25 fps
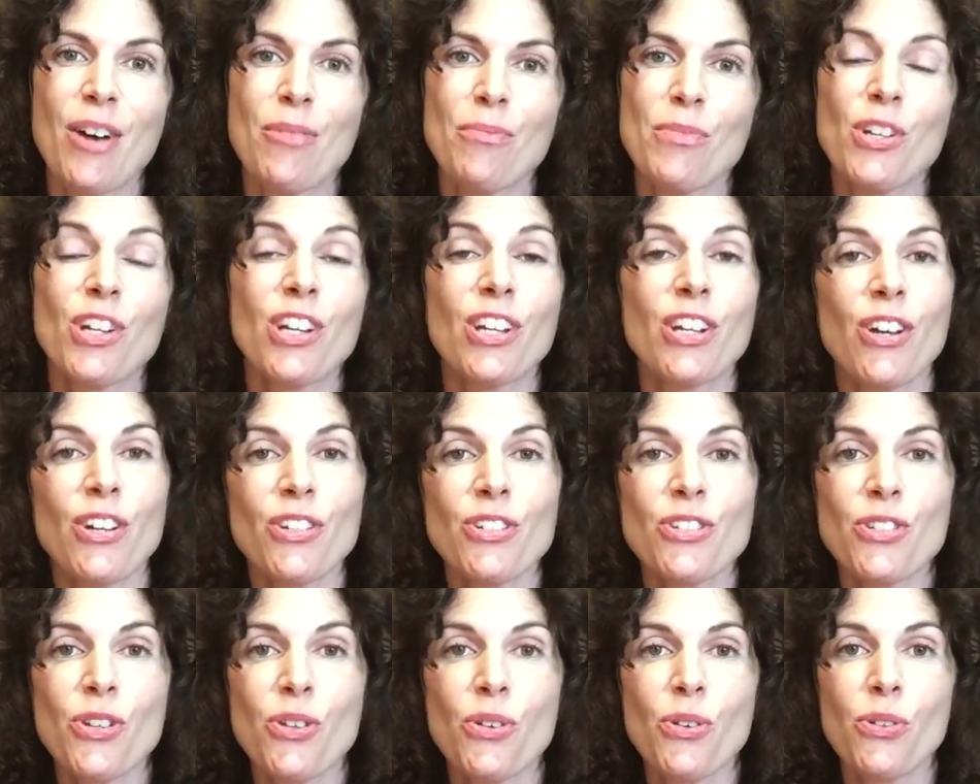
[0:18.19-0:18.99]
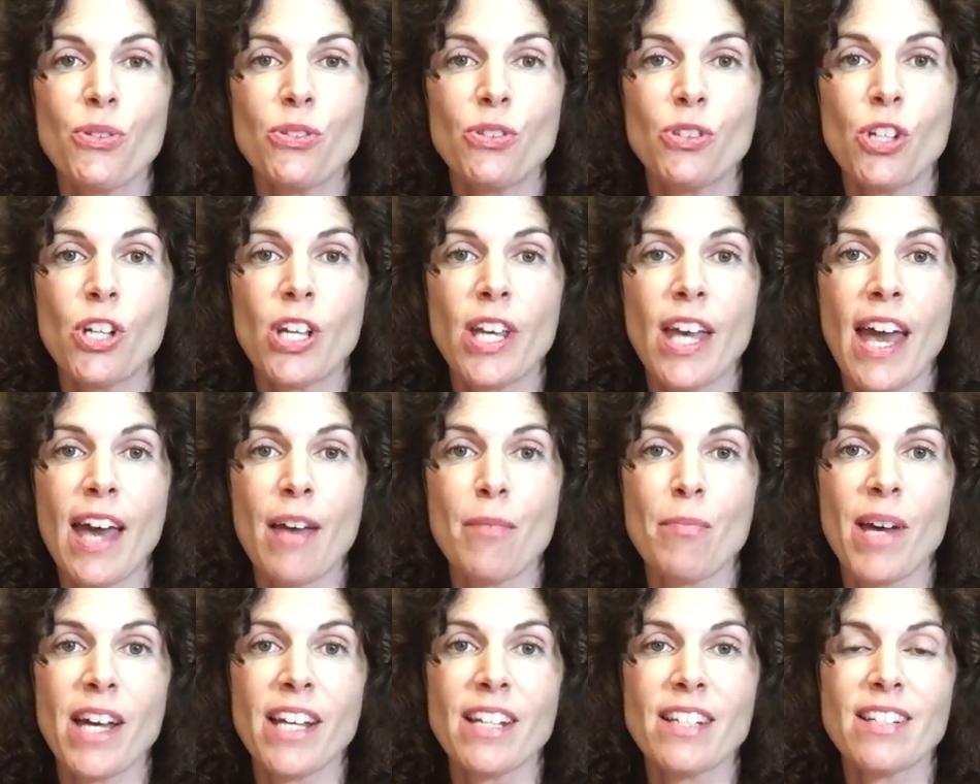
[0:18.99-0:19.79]
You can also look
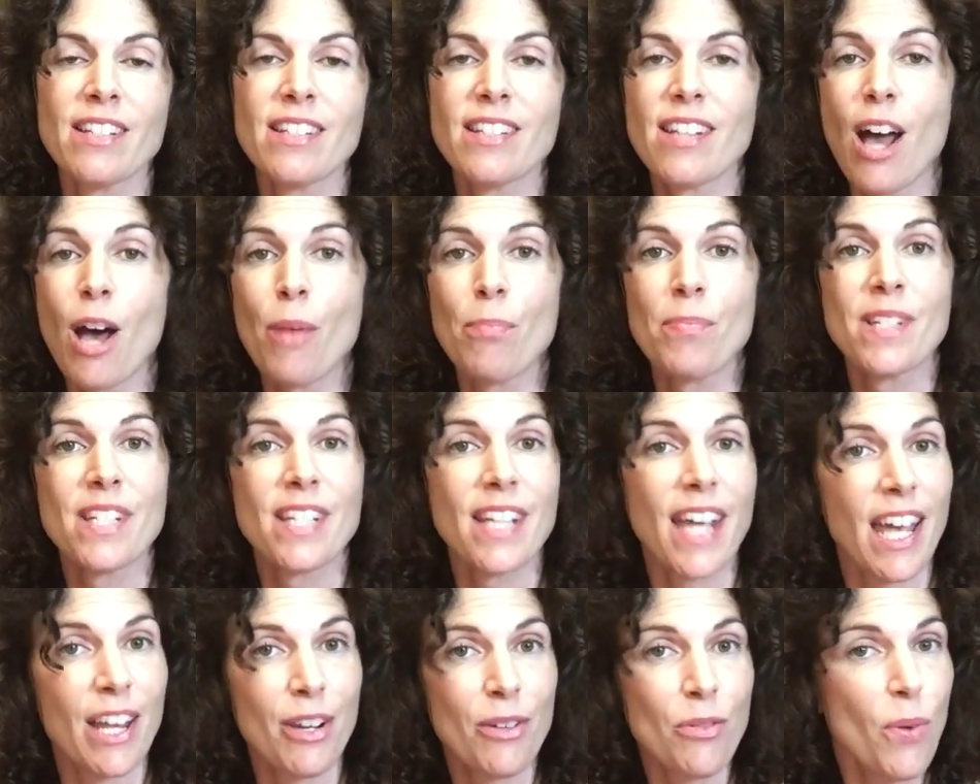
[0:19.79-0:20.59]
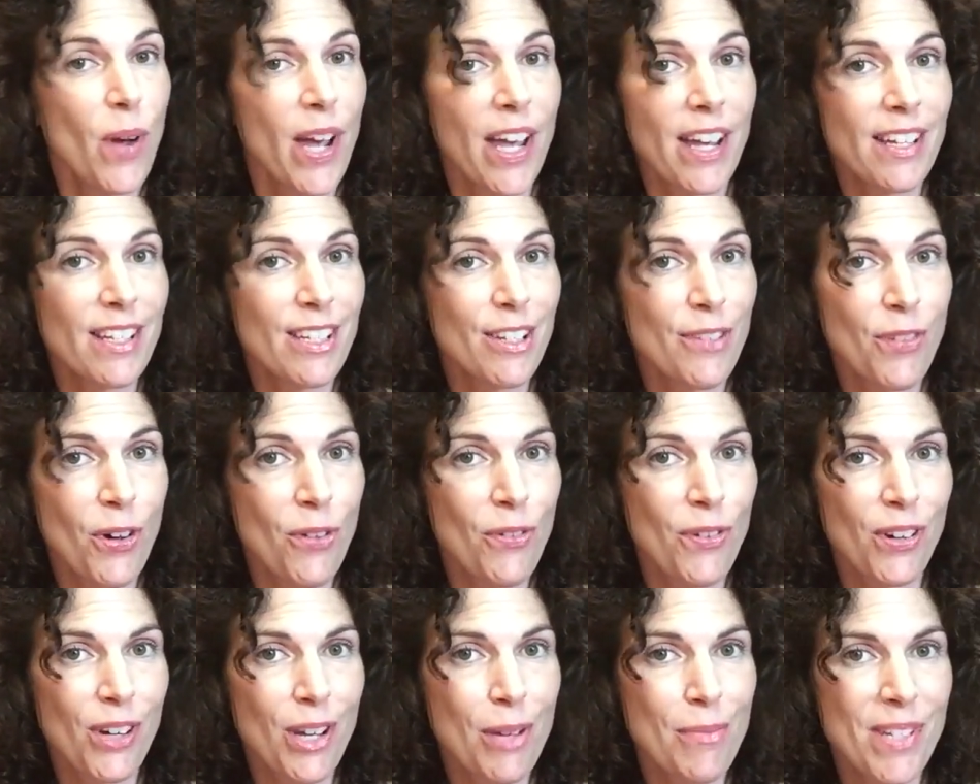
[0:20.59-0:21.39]
at my top 10 ways of
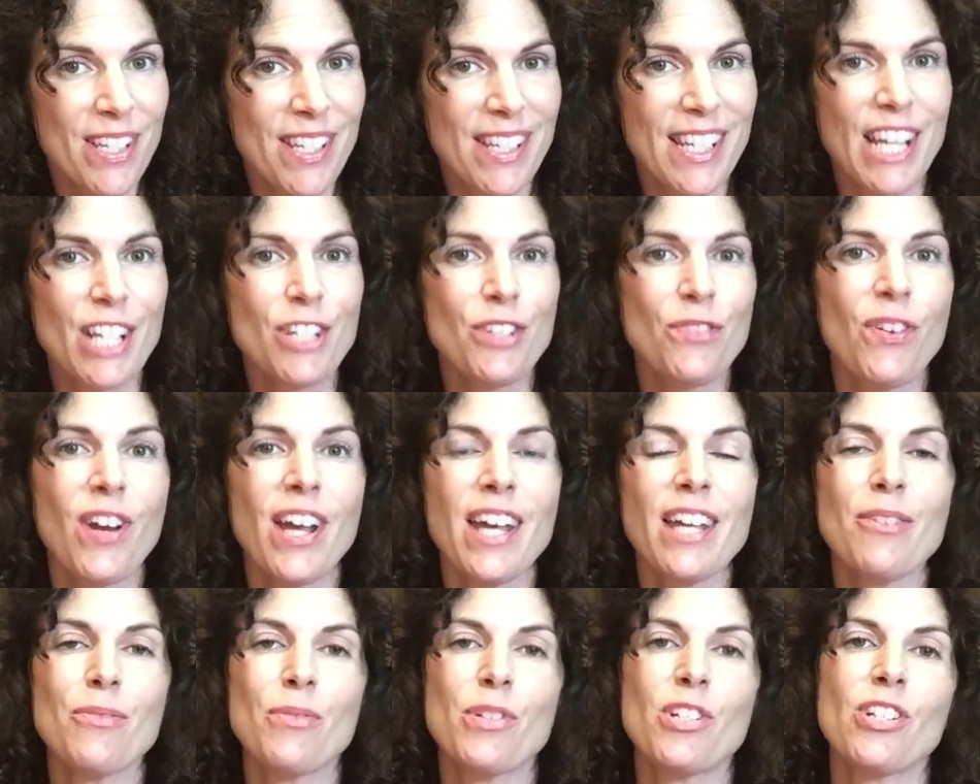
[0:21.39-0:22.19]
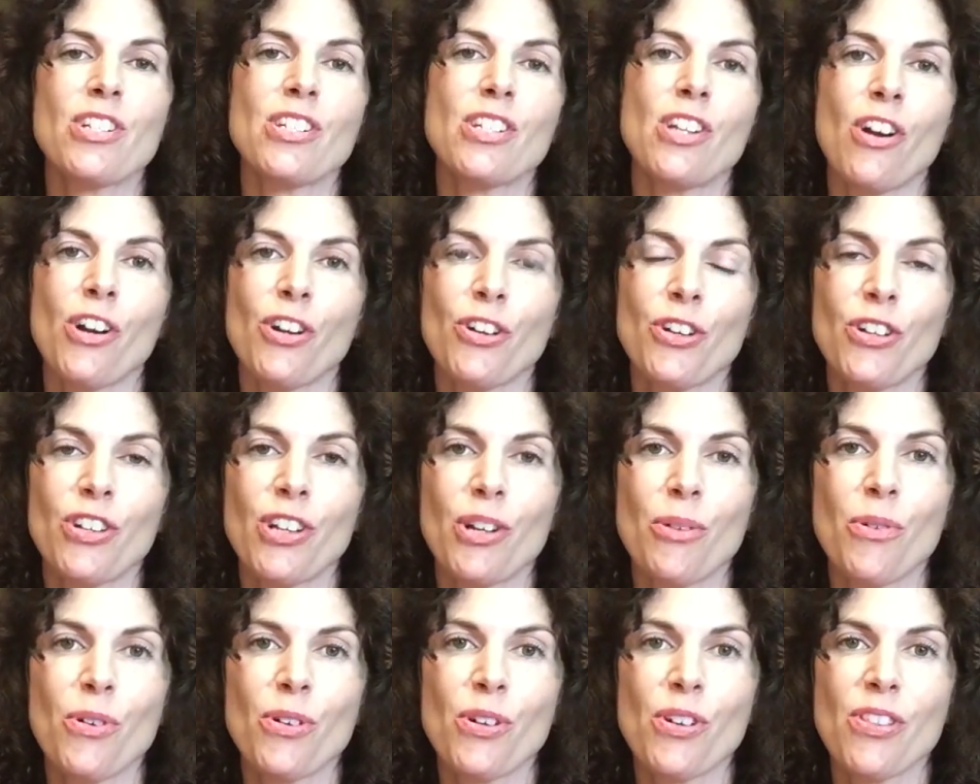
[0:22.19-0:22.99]
overcoming stage fright, which is an article
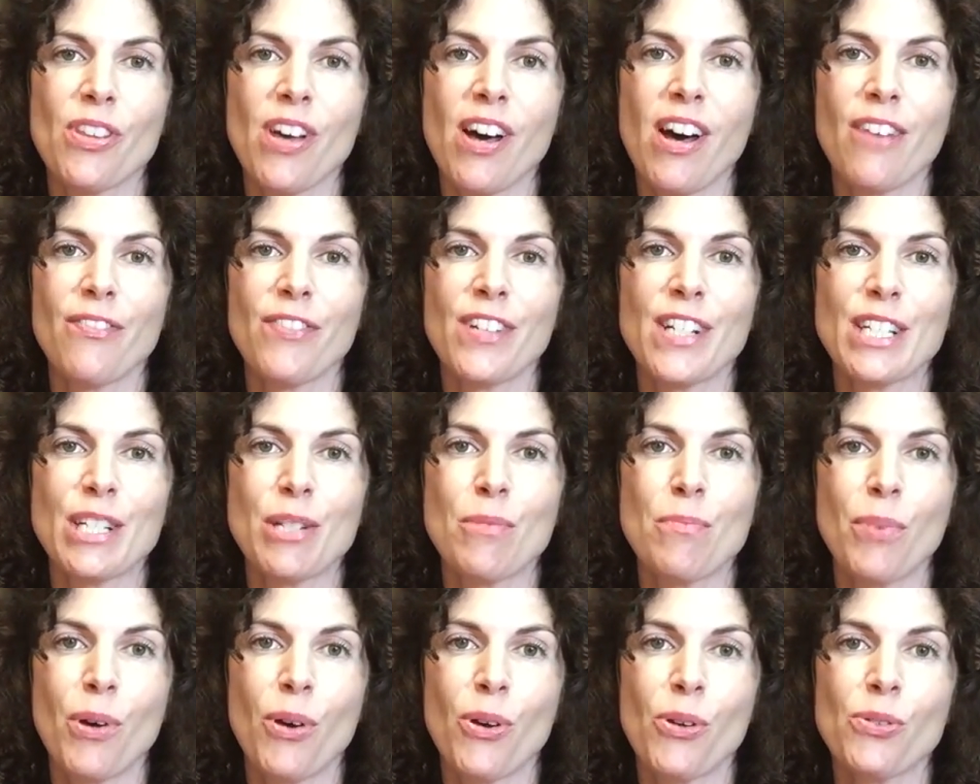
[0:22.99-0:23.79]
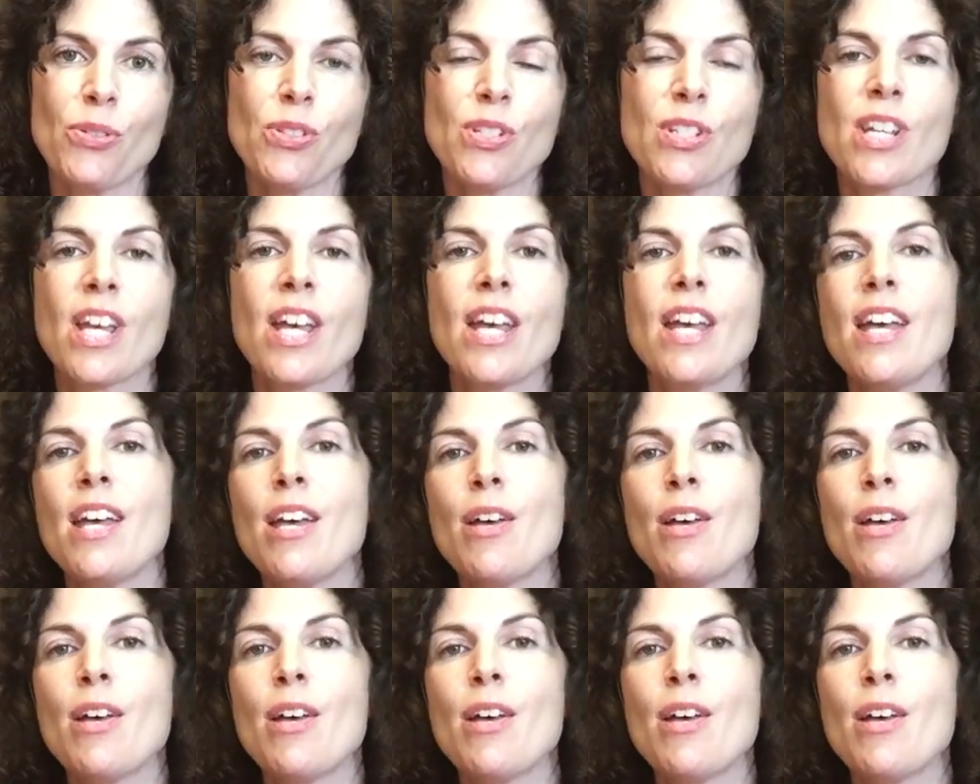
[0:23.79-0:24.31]
I wrote on the Huffington Post,